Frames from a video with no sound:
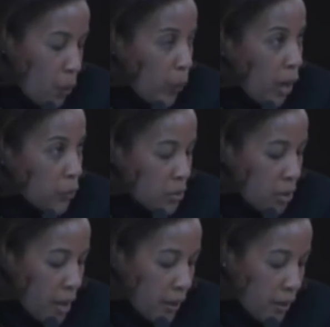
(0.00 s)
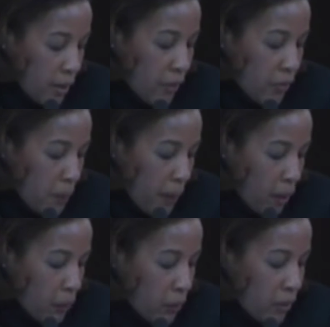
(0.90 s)
We also talk at length
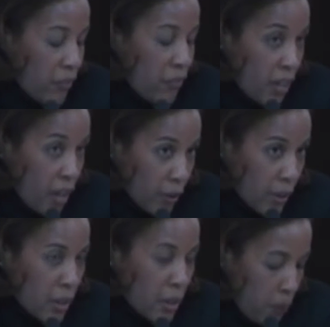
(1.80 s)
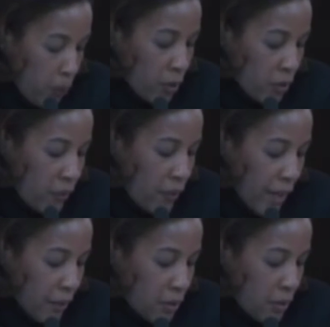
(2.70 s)
about the very important
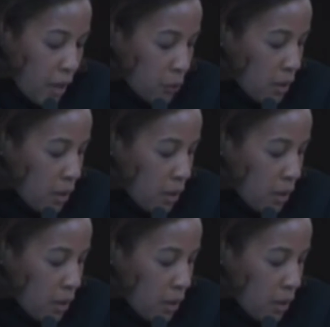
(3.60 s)
fact that Dr.